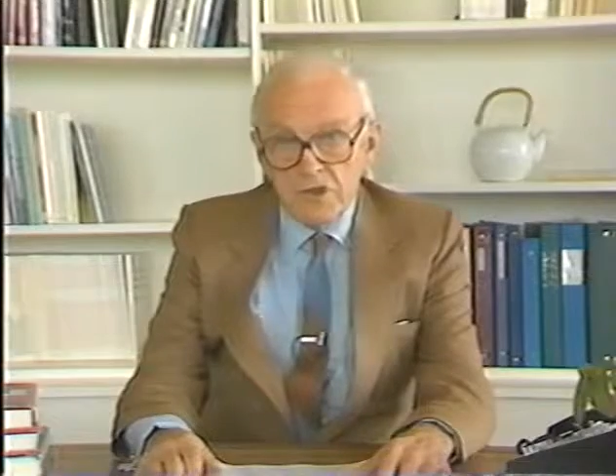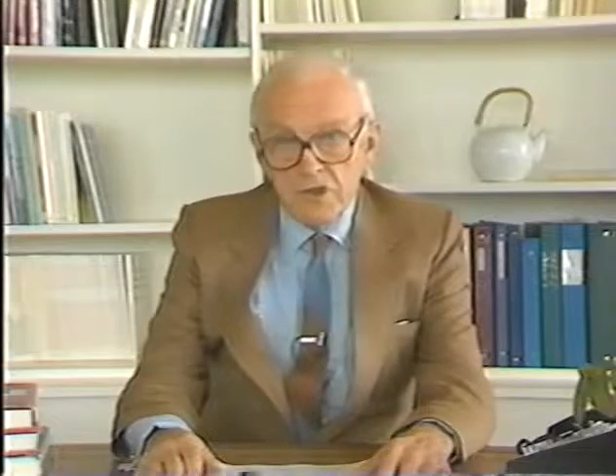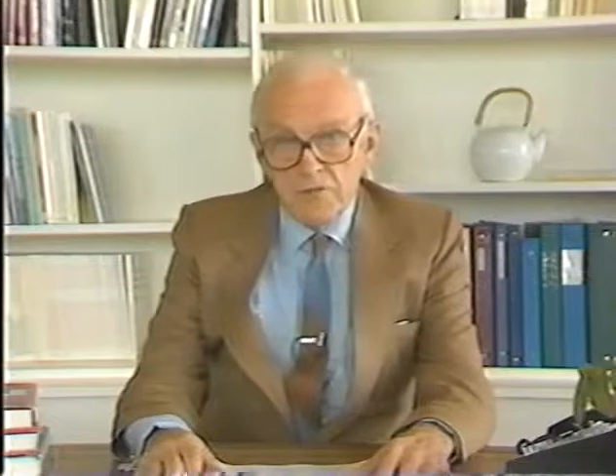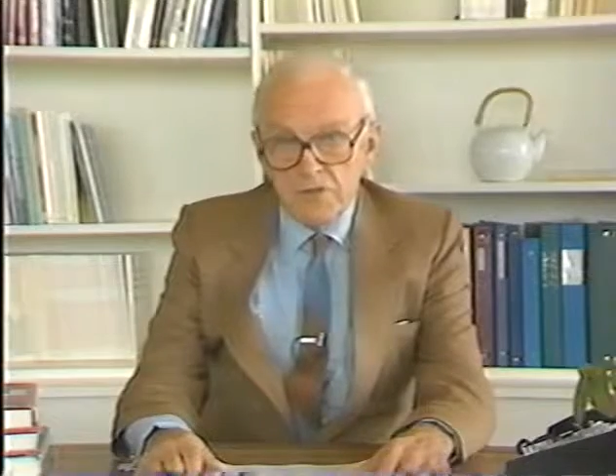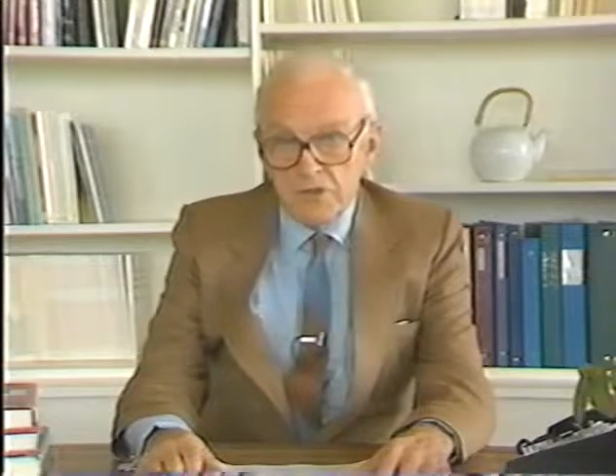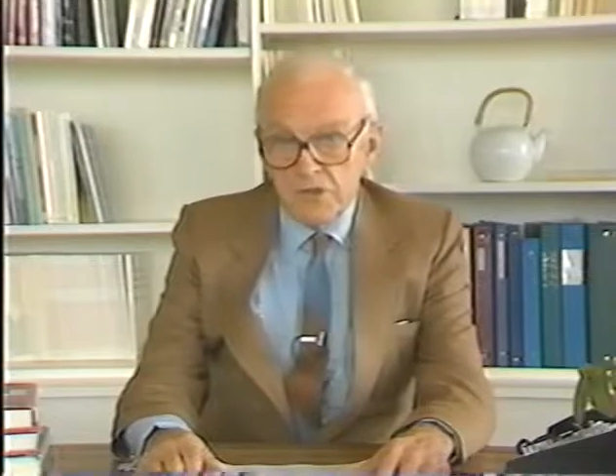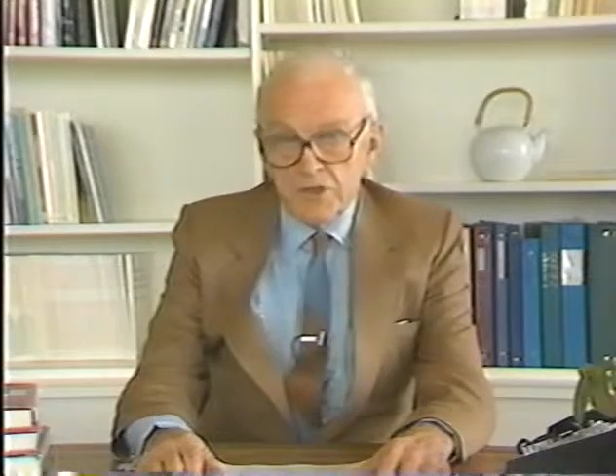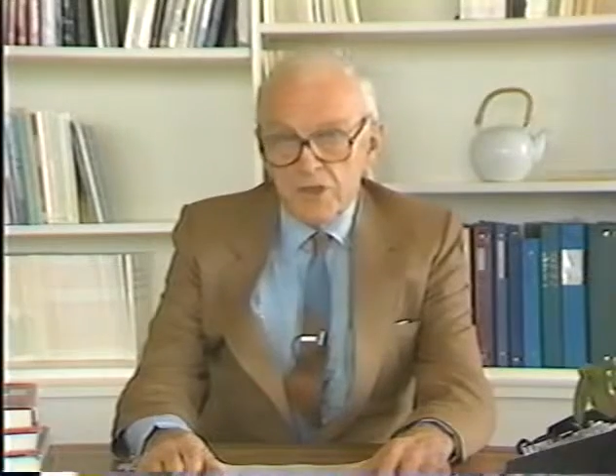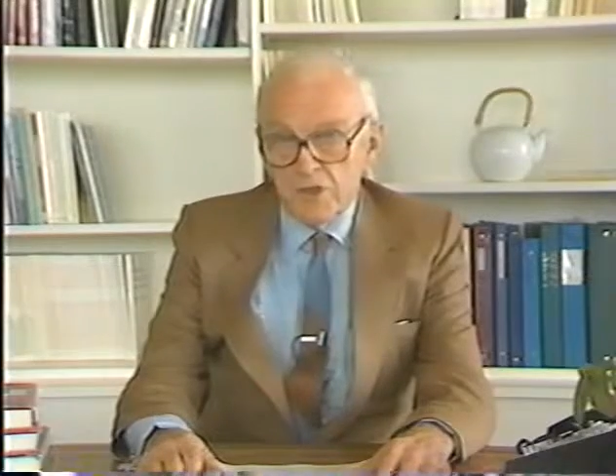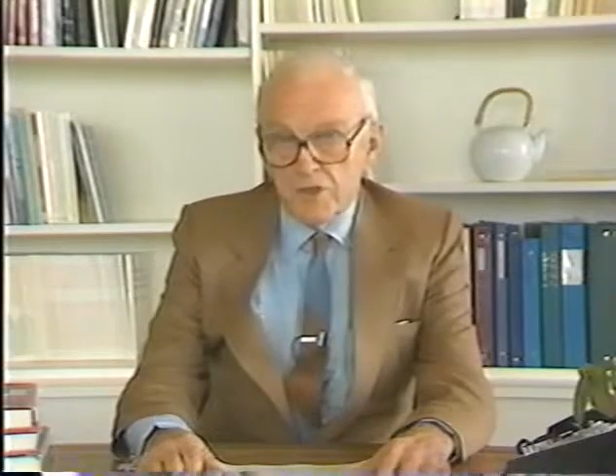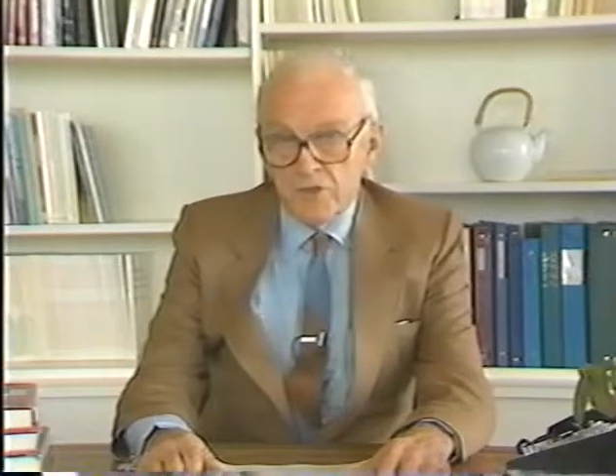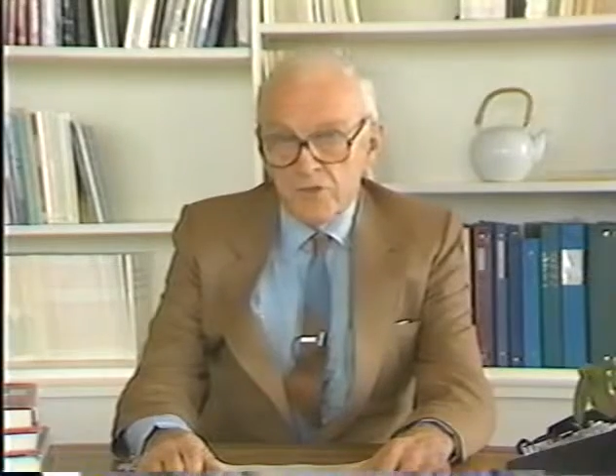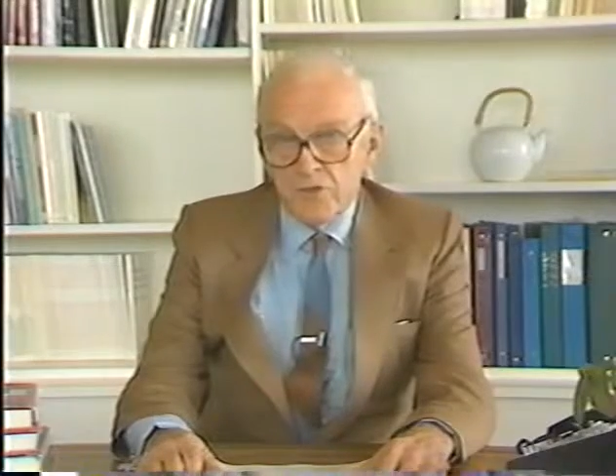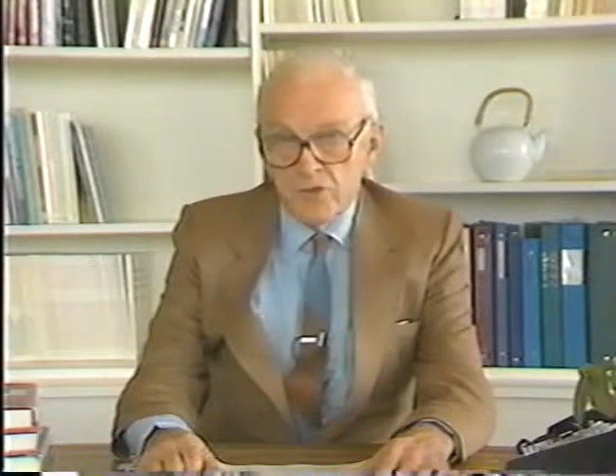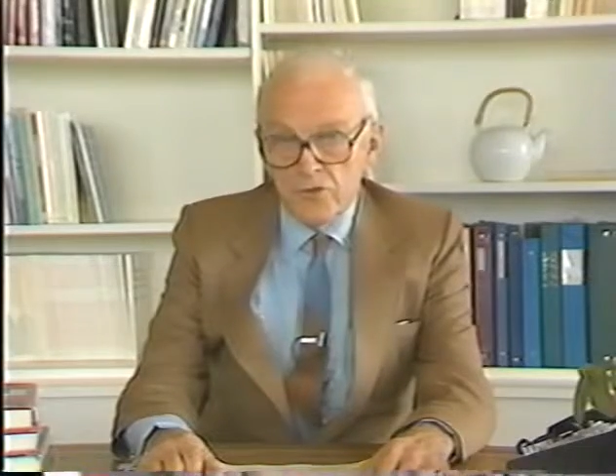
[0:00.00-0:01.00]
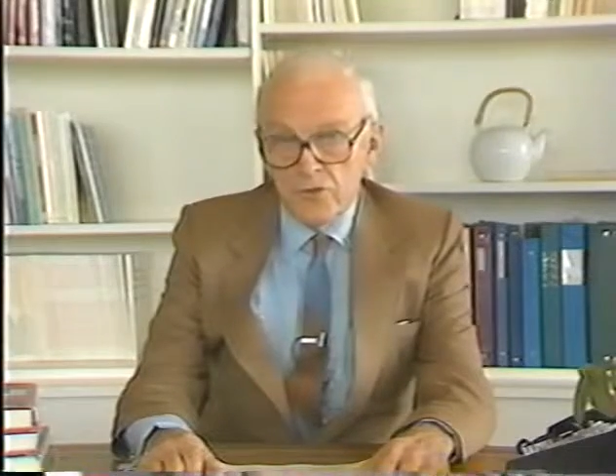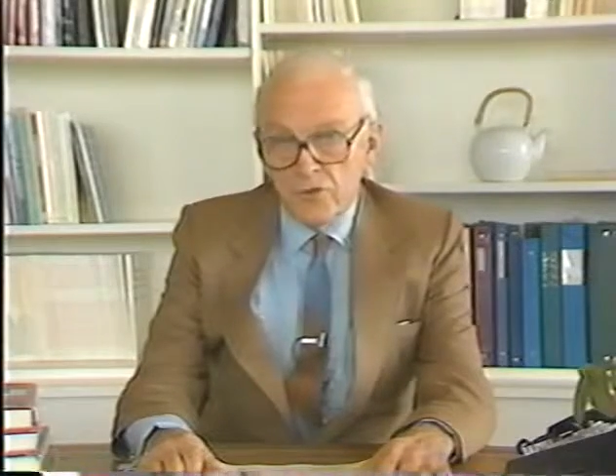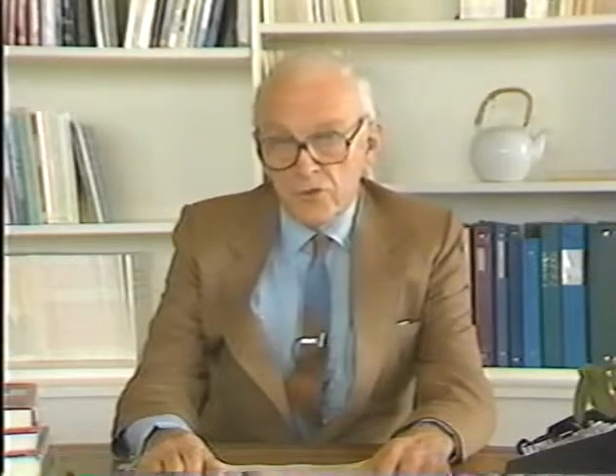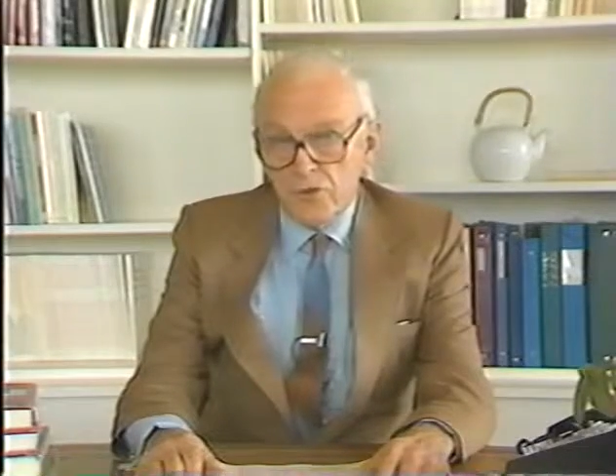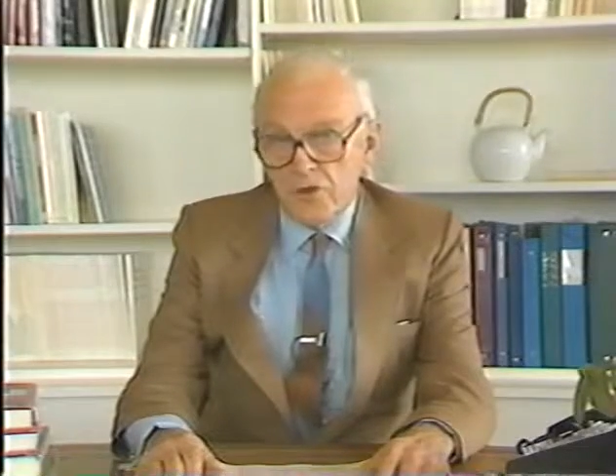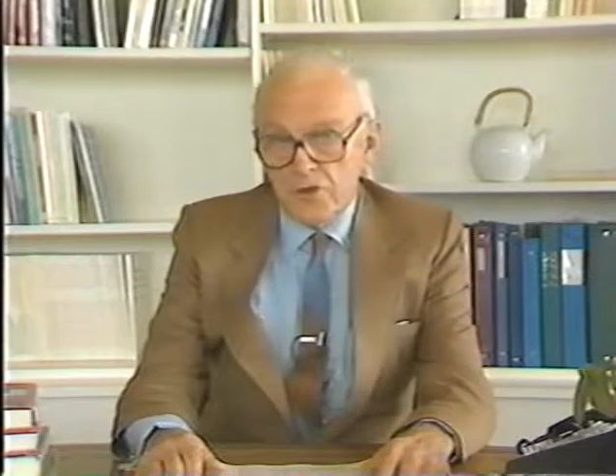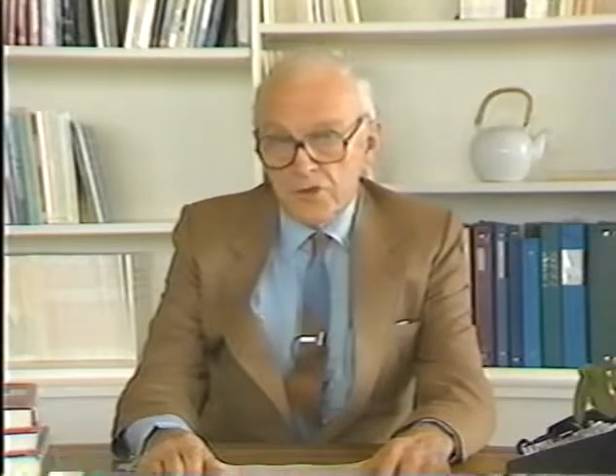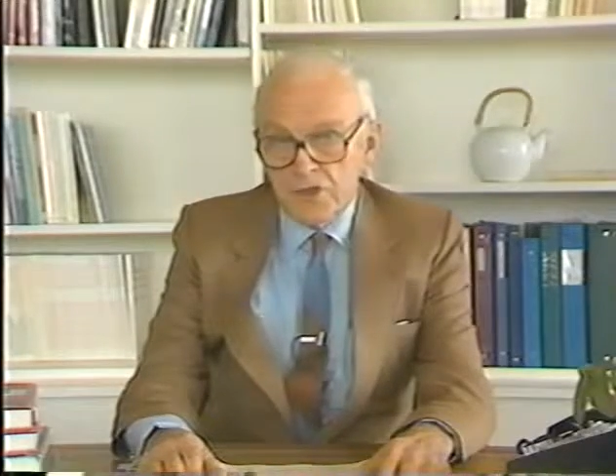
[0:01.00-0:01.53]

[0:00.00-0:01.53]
seven stations in New York